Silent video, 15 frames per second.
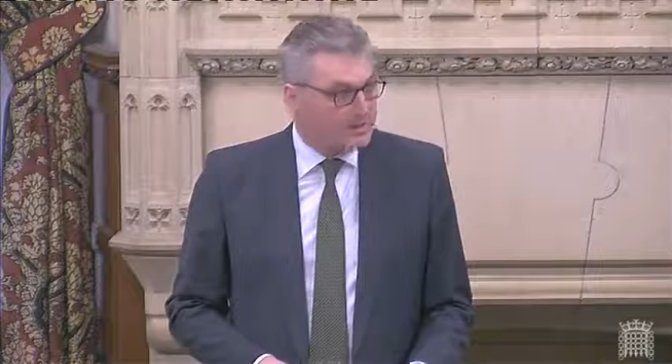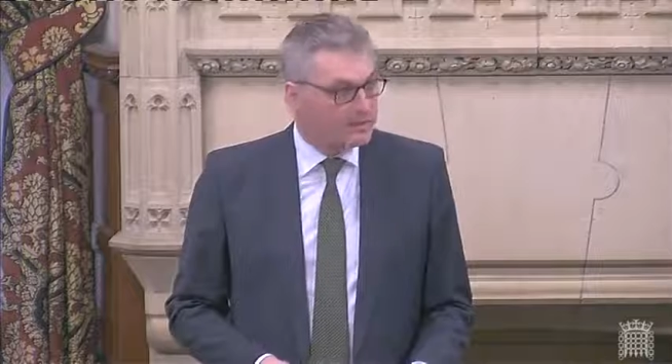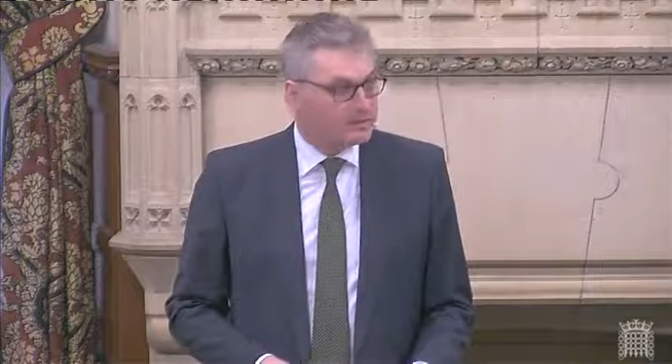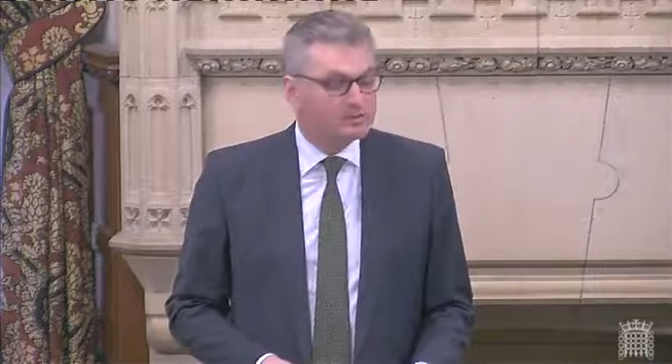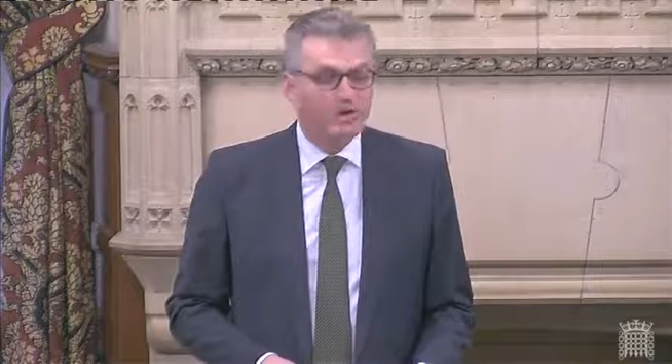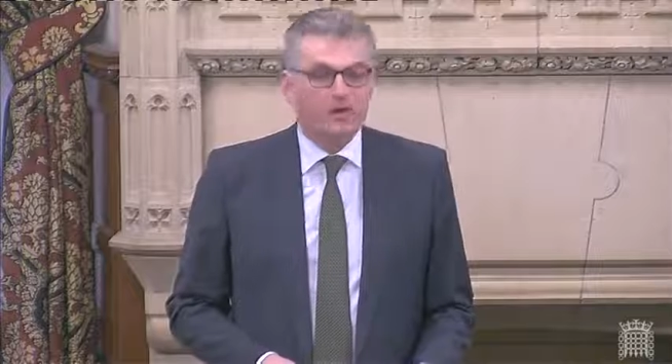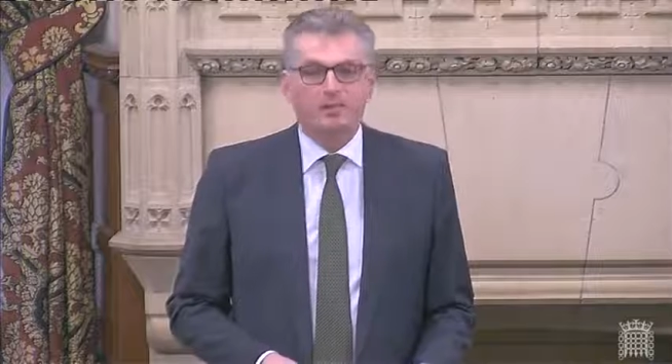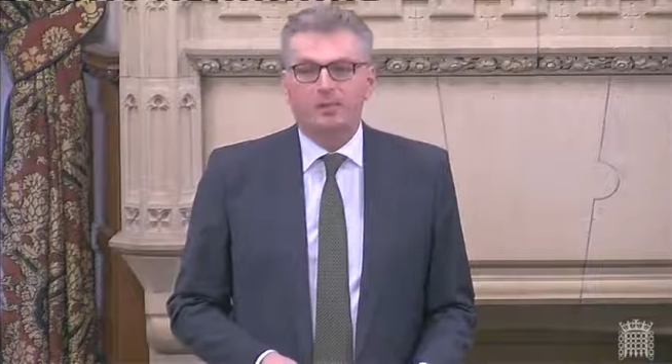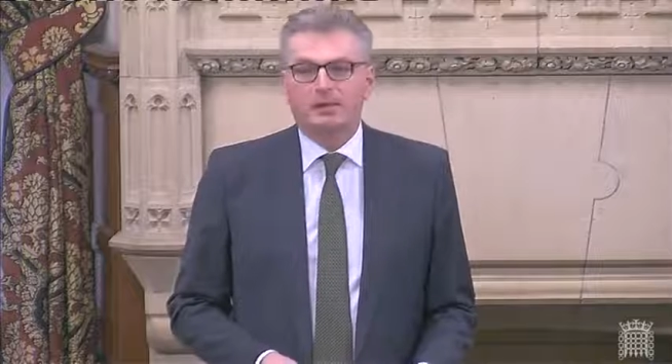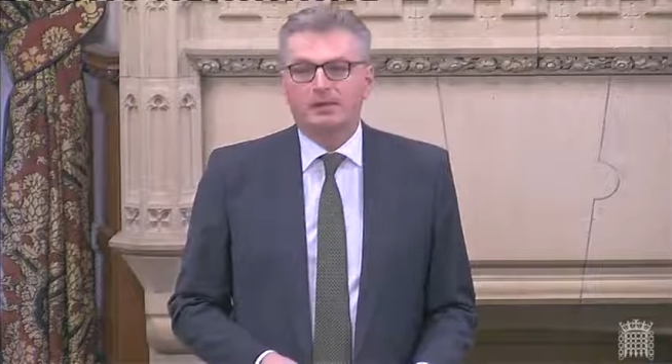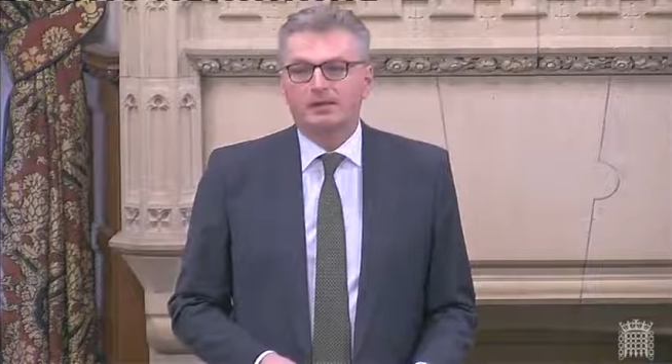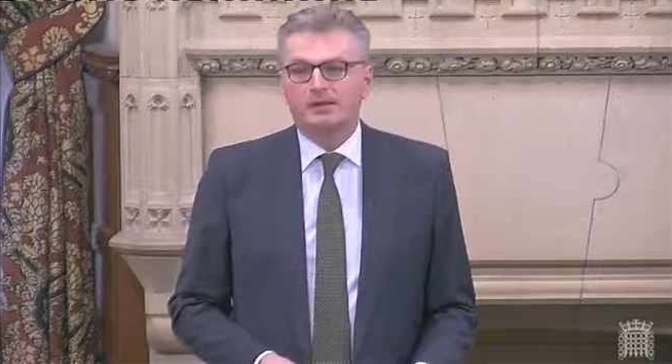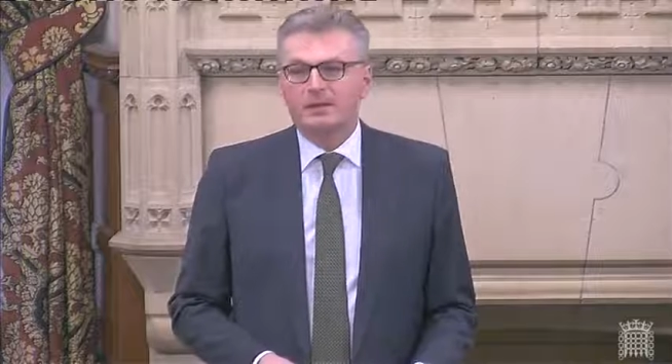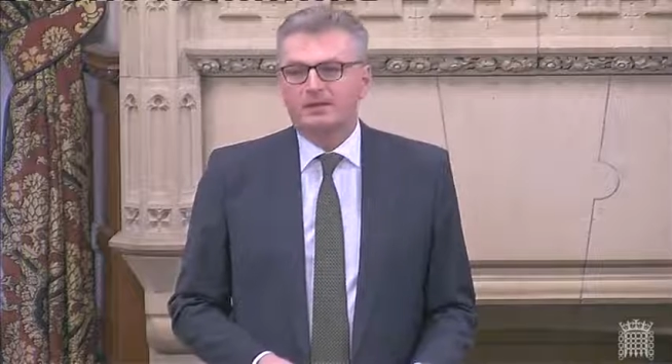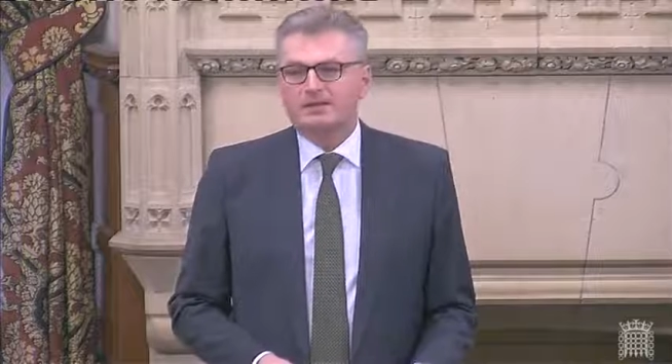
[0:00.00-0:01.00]
October
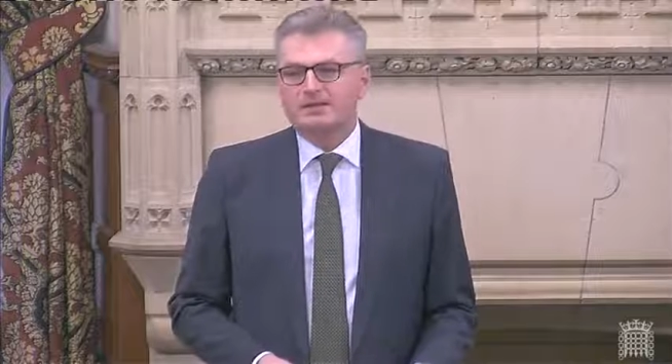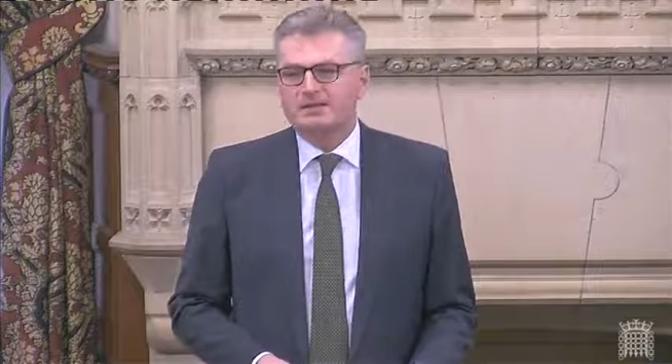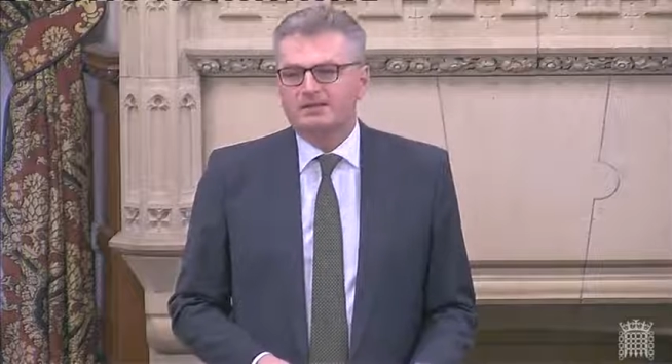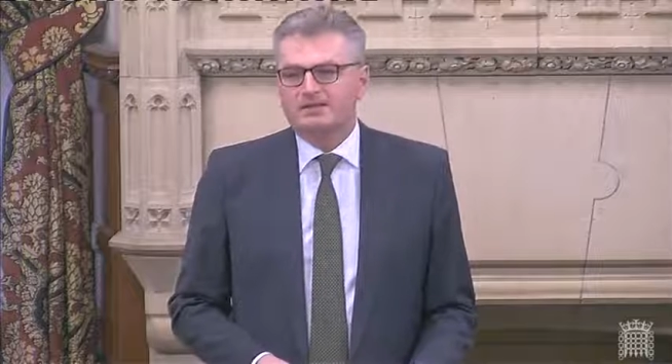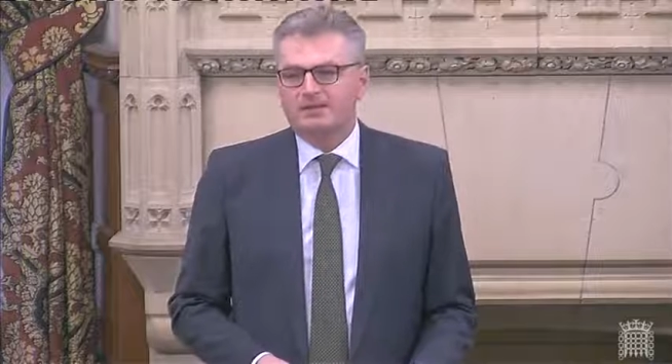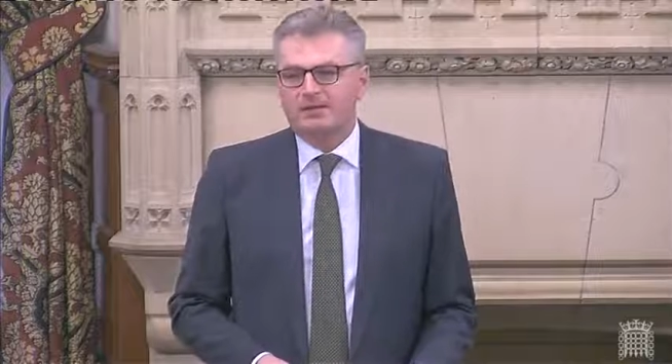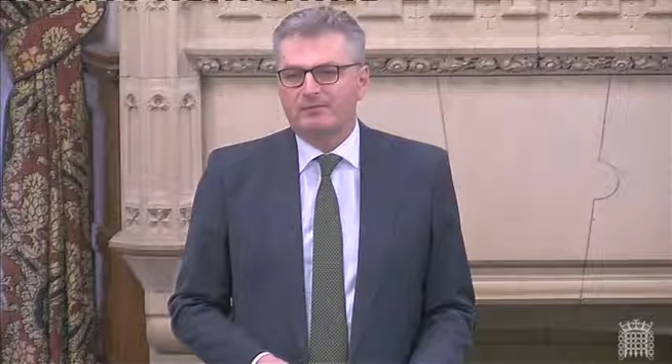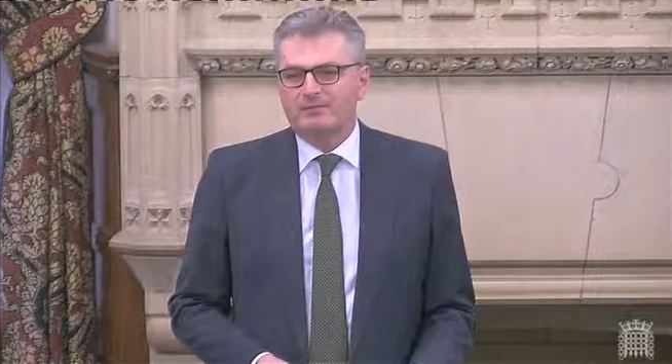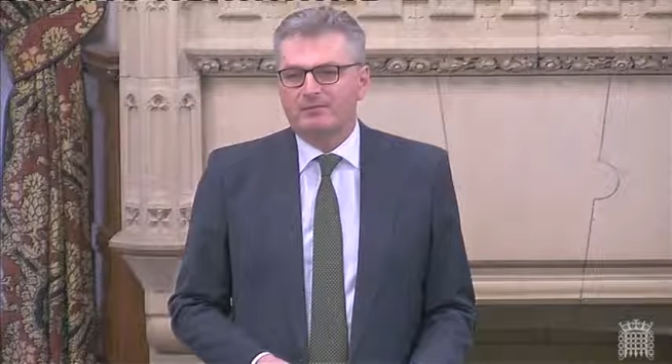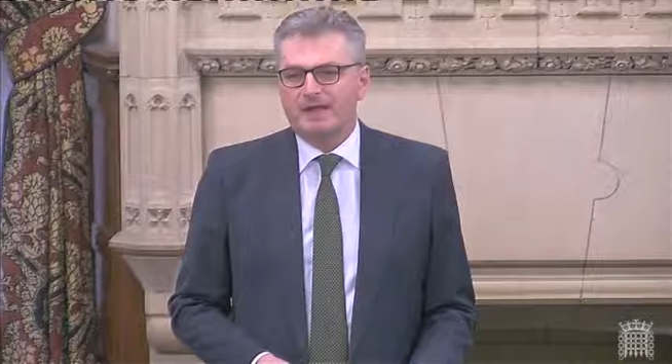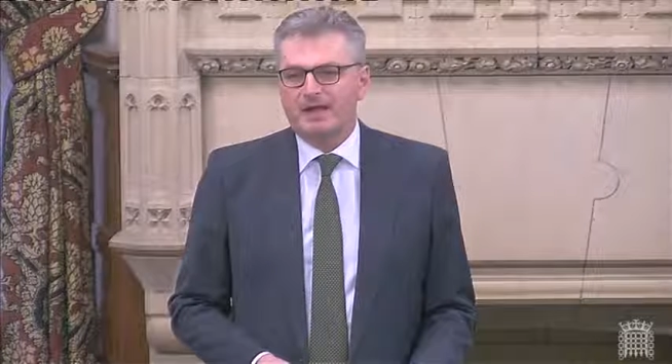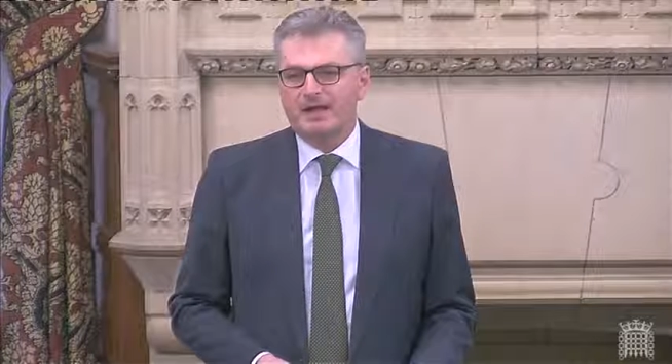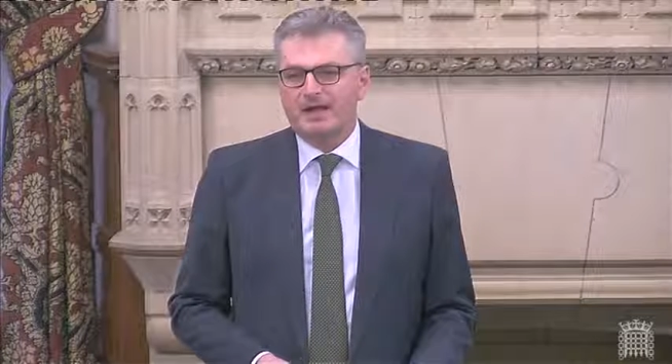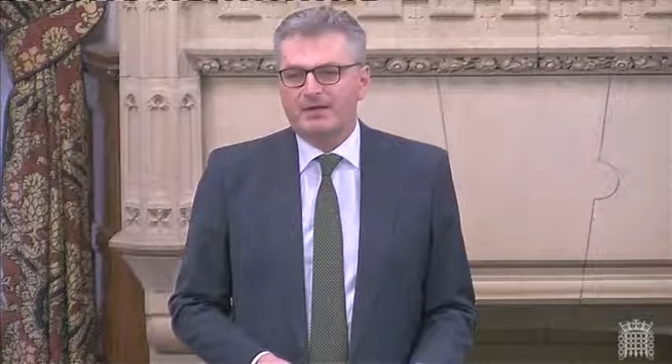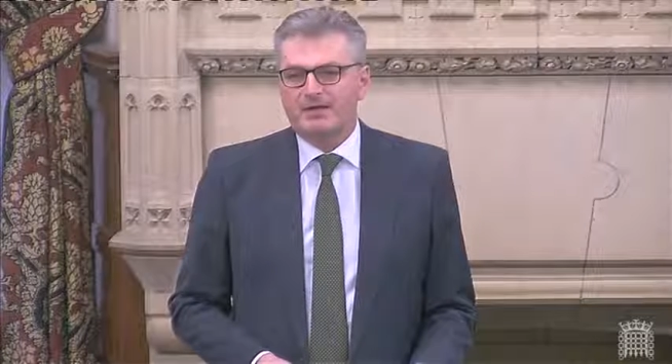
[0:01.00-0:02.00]

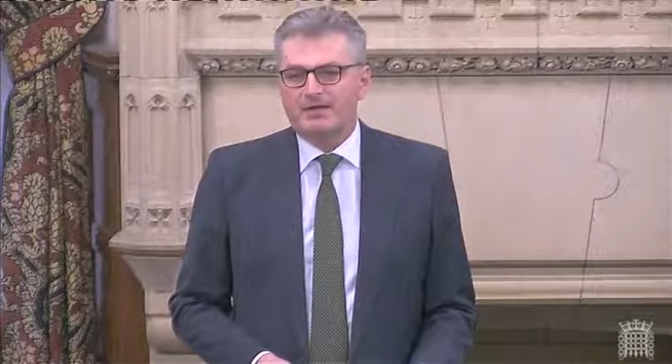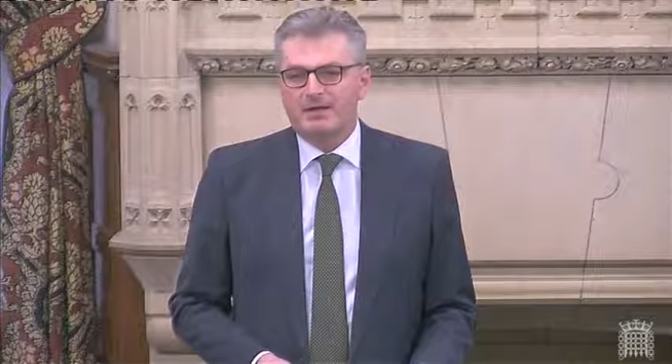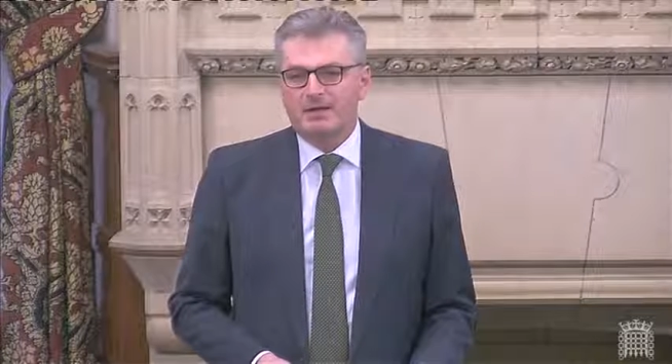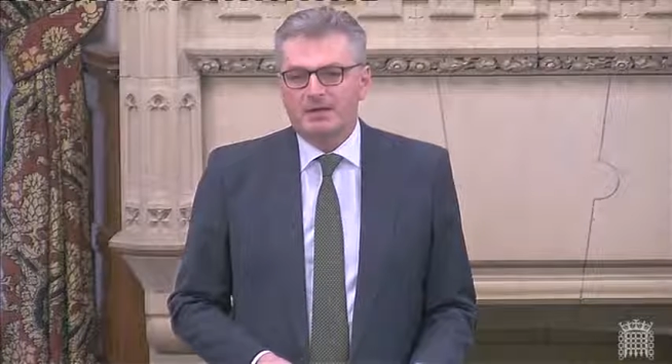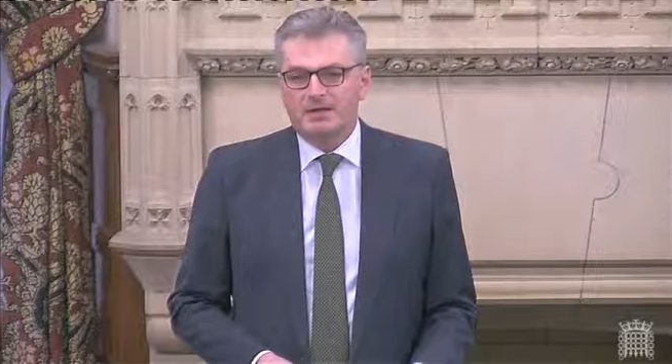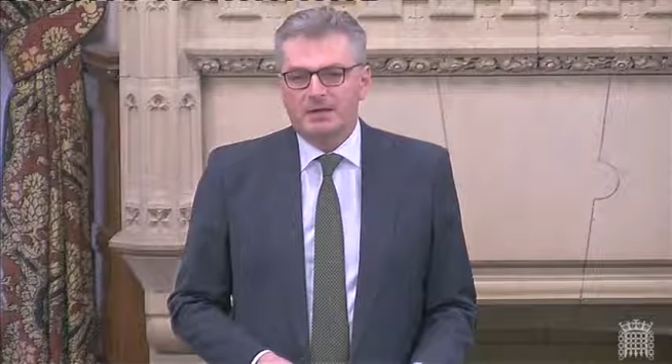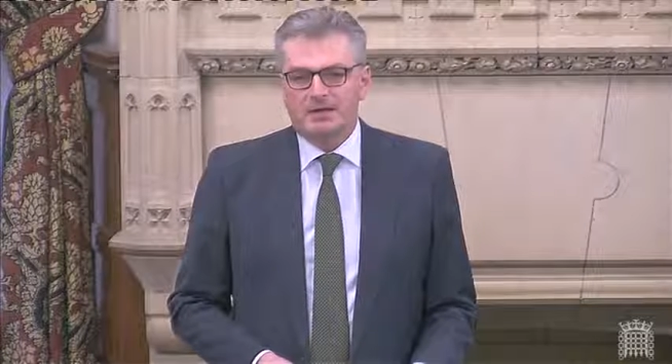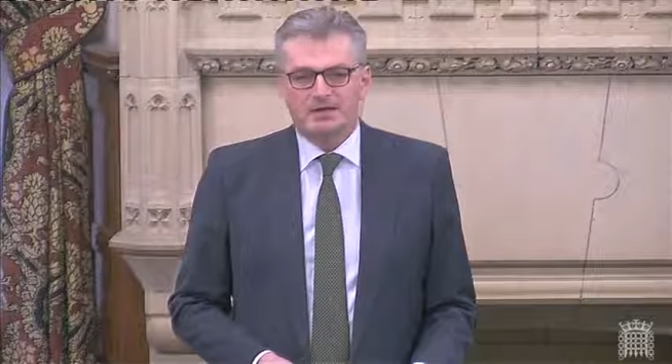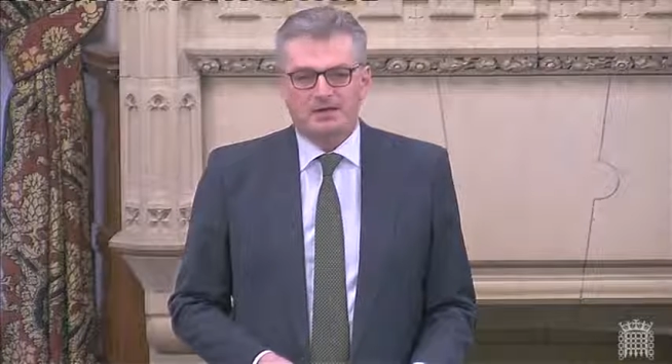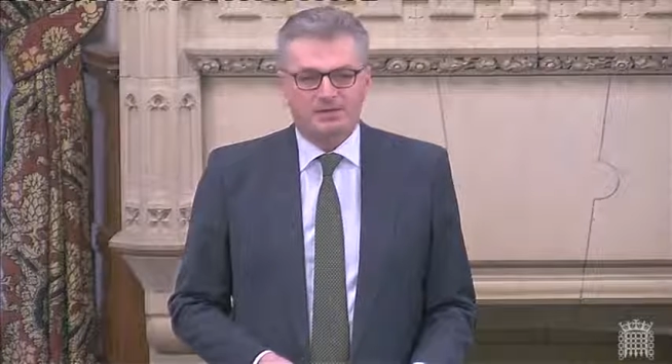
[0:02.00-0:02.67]
1978 as a